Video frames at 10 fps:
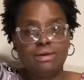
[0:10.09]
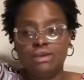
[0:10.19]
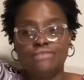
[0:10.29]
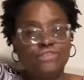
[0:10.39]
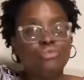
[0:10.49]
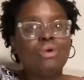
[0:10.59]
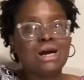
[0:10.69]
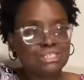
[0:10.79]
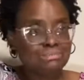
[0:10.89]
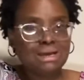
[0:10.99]
If you
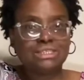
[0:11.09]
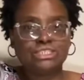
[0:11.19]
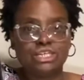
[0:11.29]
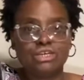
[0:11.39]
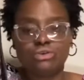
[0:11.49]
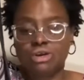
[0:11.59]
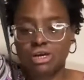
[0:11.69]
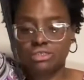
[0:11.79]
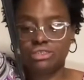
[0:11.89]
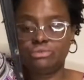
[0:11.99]
watch my channel,
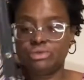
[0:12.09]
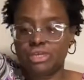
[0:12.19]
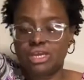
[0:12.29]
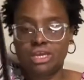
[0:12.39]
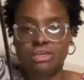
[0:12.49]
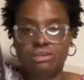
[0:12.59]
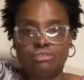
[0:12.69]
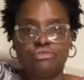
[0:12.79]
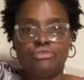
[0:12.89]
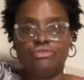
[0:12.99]
Content with
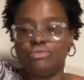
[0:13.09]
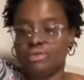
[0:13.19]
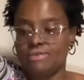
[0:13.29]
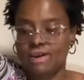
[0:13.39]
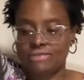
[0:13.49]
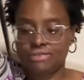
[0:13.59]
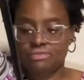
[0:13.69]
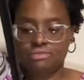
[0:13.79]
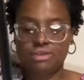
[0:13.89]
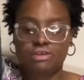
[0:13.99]
Candace, you would have already
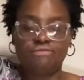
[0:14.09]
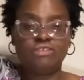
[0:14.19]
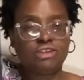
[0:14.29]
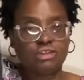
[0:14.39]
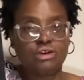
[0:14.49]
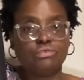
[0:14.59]
seen a video.